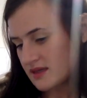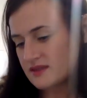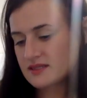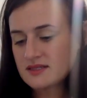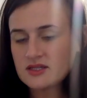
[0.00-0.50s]

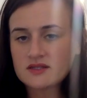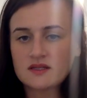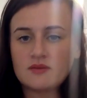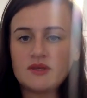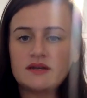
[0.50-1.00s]
This is just
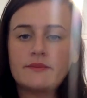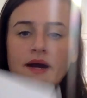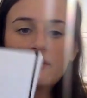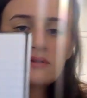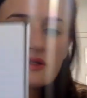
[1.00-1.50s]
going to be an
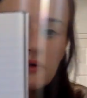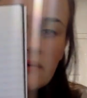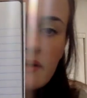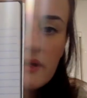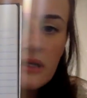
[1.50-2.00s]
amount,
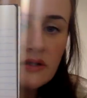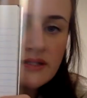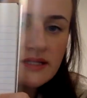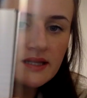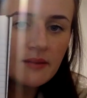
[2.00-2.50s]
so you'll
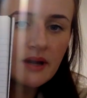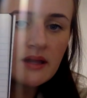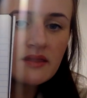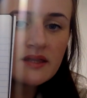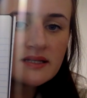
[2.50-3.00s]
see that
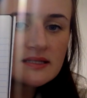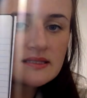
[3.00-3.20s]
this